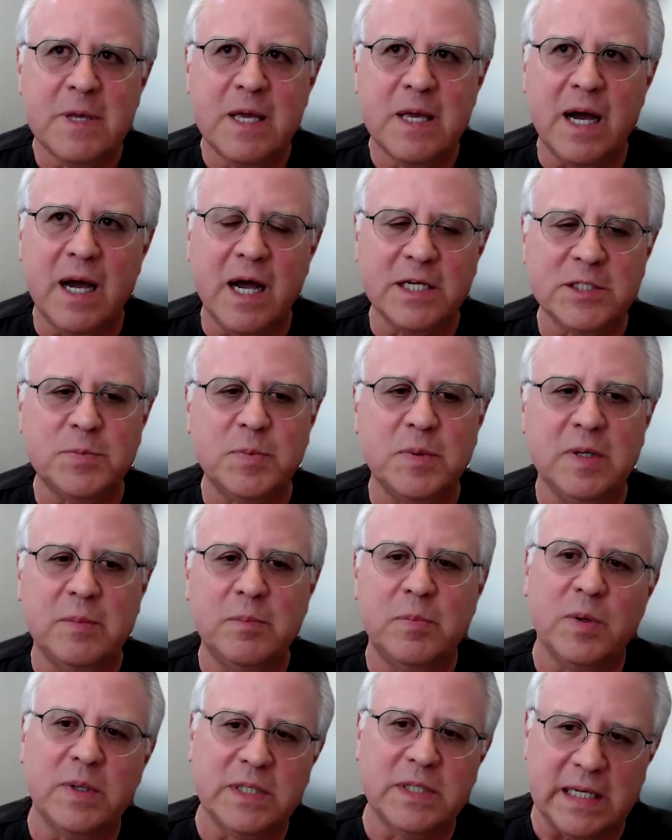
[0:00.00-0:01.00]
hospital
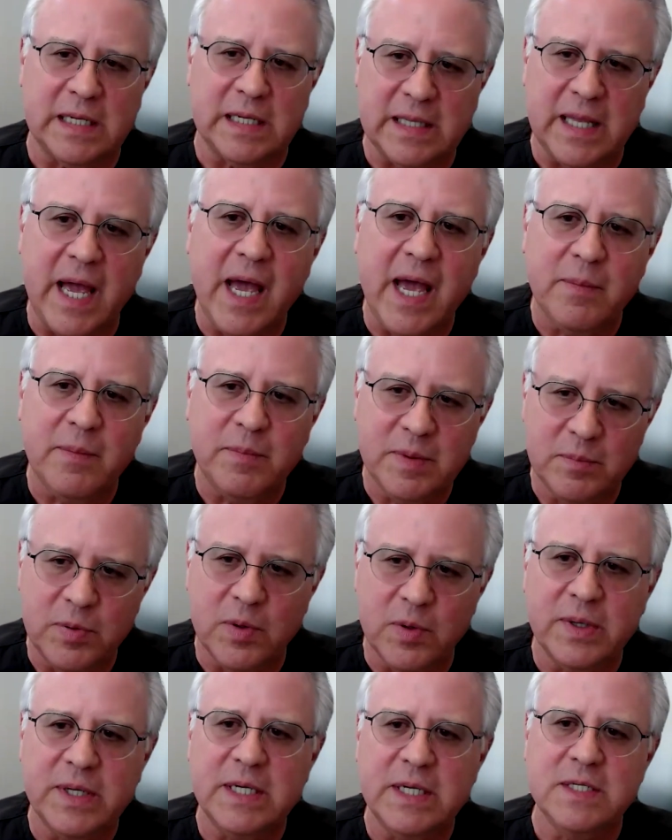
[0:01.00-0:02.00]
employees, like lab
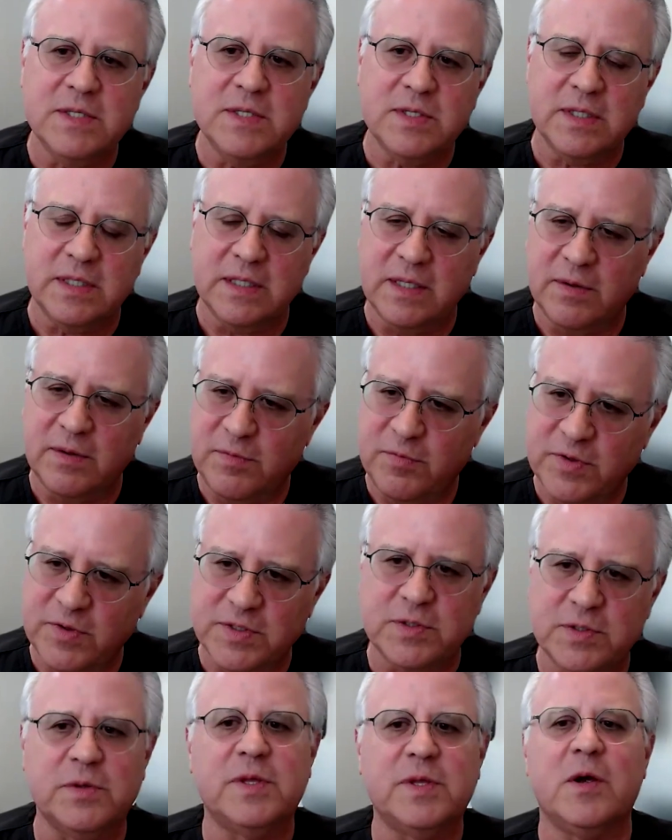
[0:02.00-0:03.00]
employees and
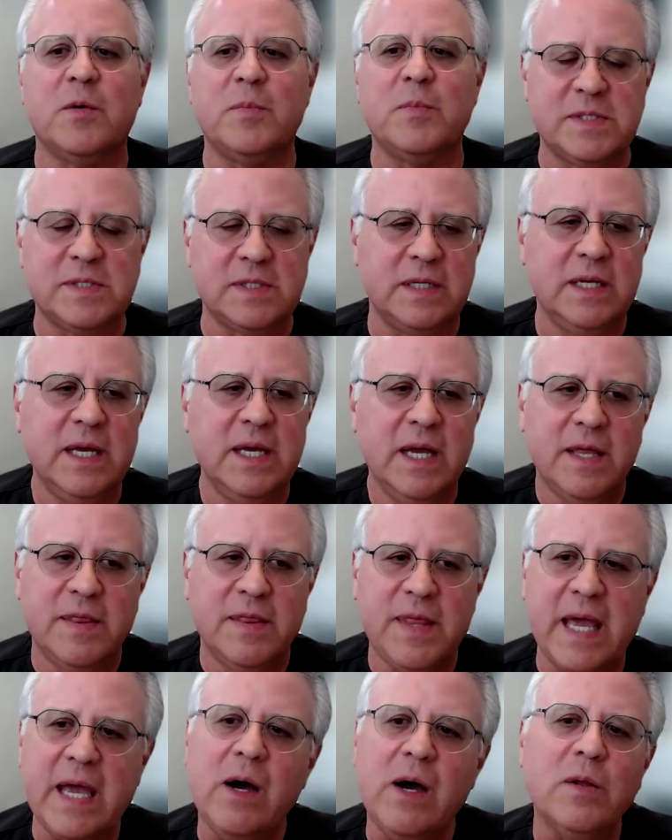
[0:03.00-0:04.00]
physical therapists,
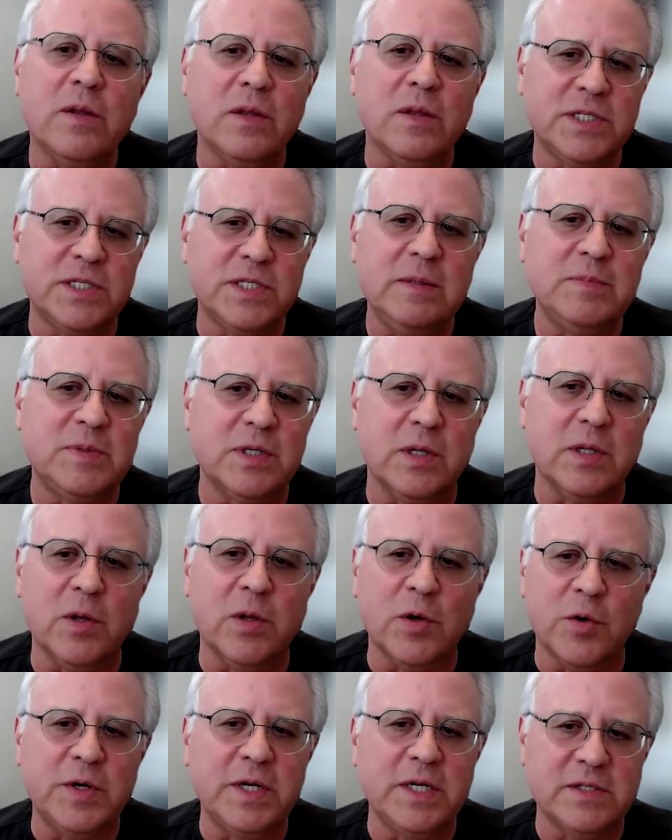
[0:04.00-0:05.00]
they all seem to
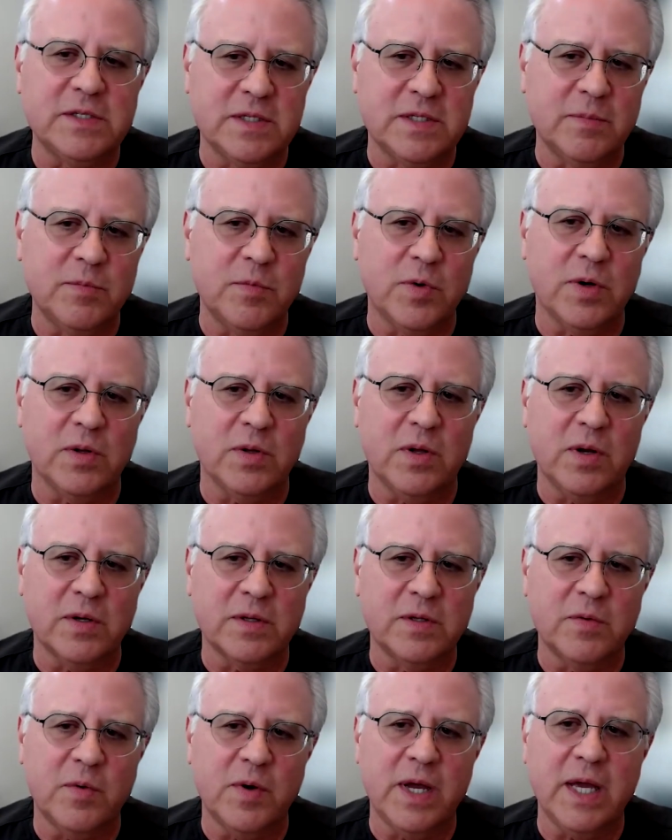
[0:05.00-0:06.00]
learn it somewhere along
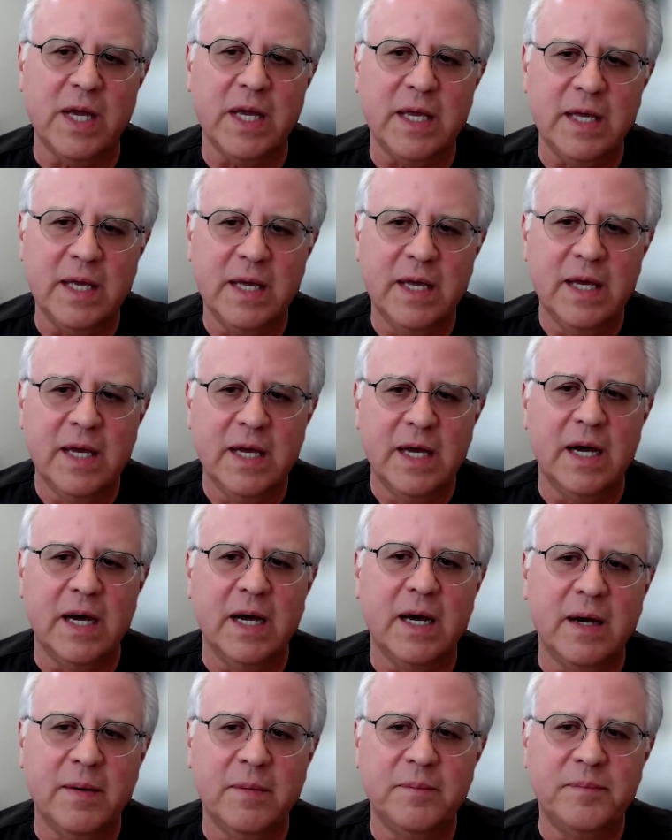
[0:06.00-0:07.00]
the way,
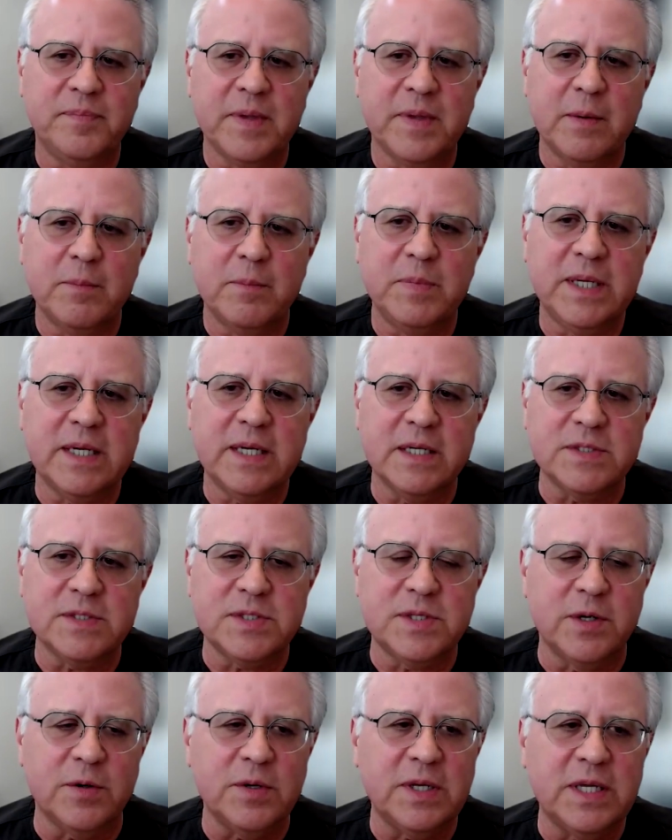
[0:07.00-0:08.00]
because
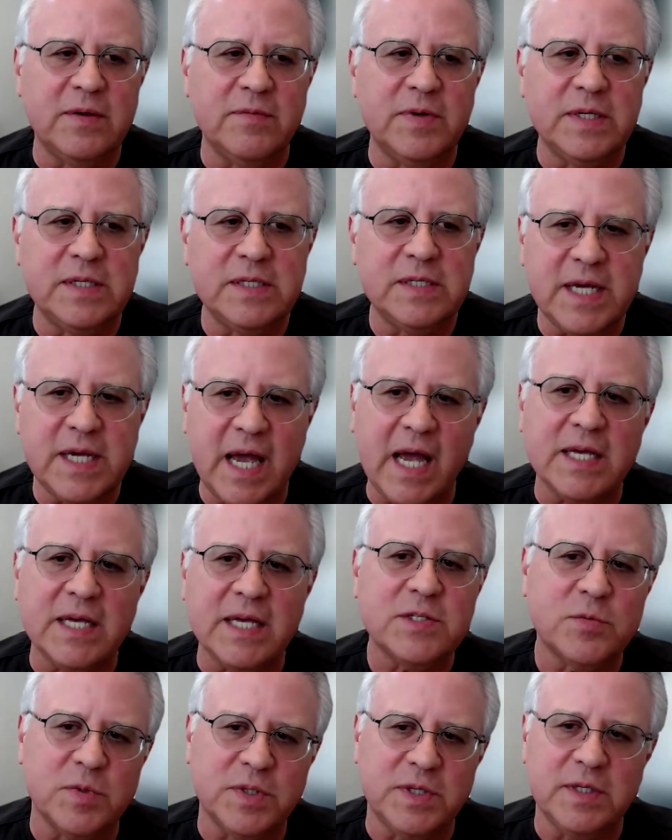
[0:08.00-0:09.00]
they're given
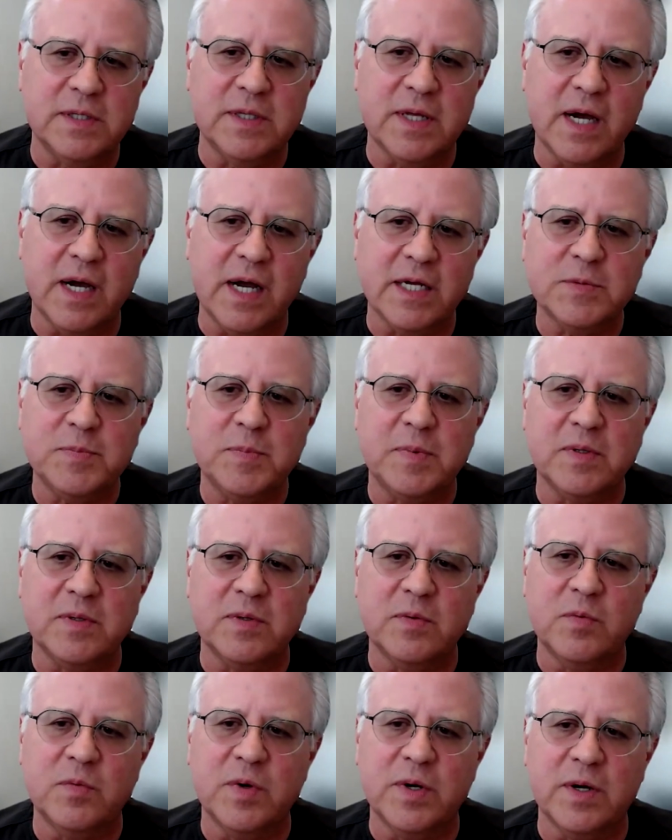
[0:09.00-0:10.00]
tasks within the
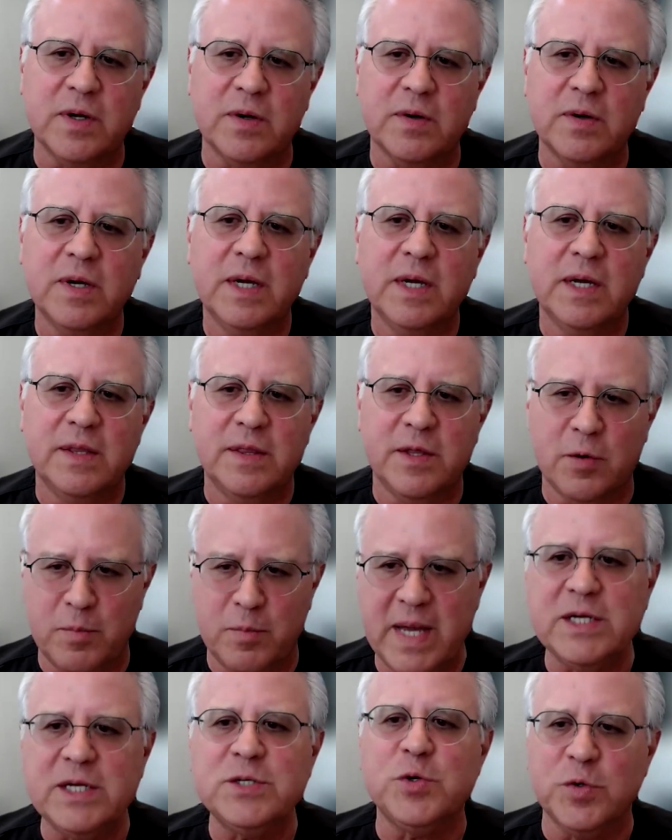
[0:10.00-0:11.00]
hospital where they're
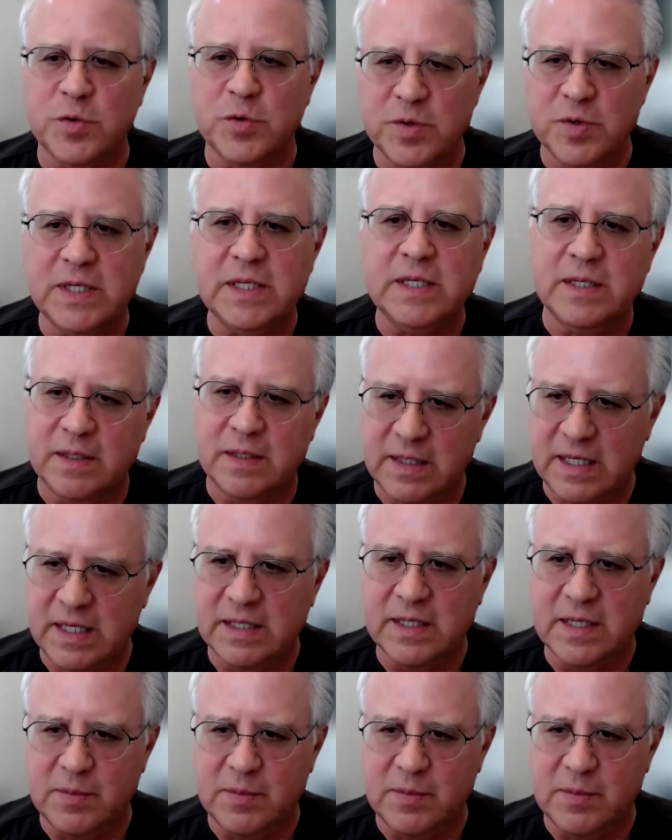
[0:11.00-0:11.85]
measured and